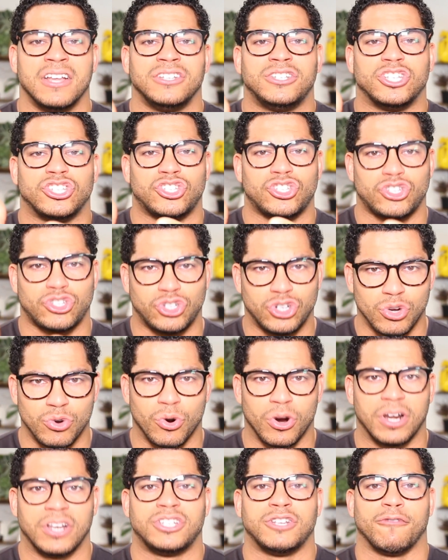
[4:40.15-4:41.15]
to
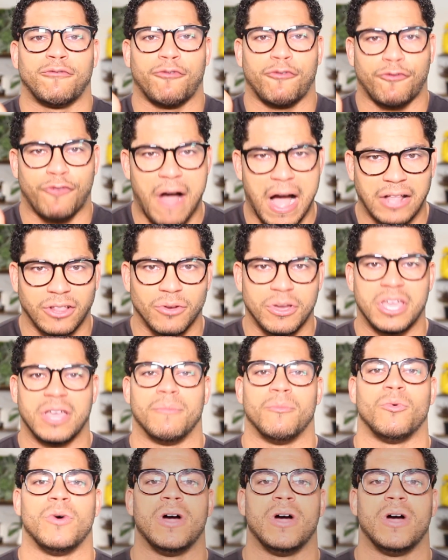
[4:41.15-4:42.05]
steward, to follow him